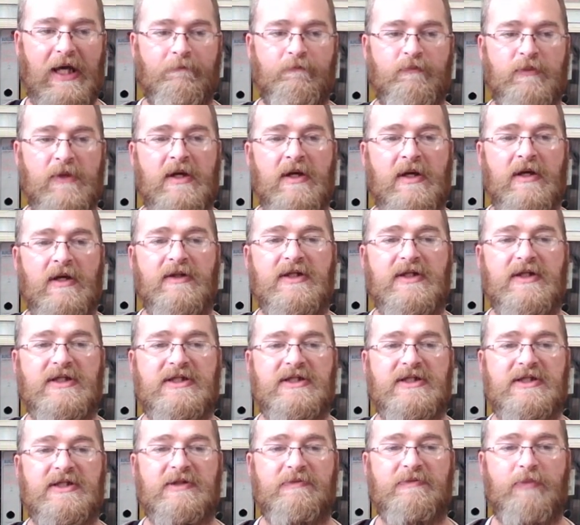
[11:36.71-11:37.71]
The support
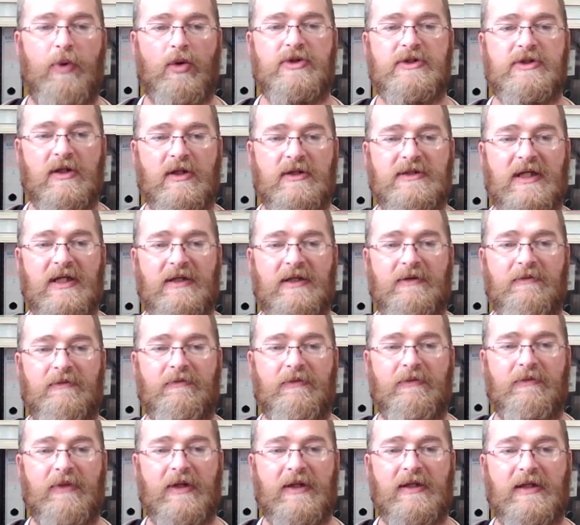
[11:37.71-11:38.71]
results in Mythical
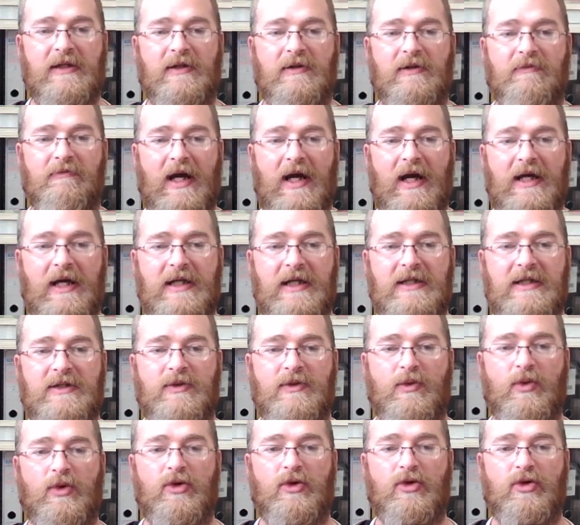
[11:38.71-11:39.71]
Might will
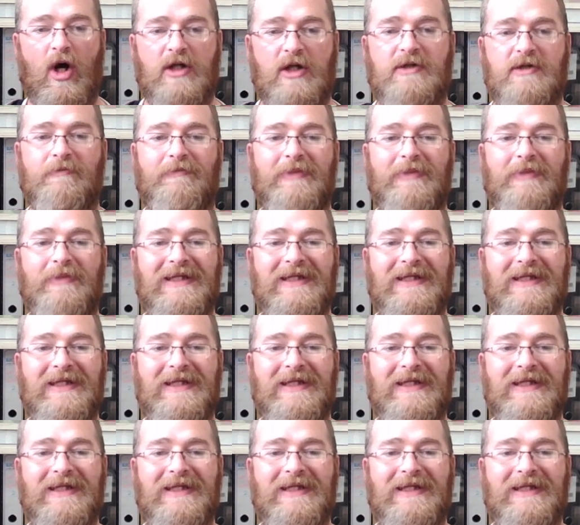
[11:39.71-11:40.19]
not be carried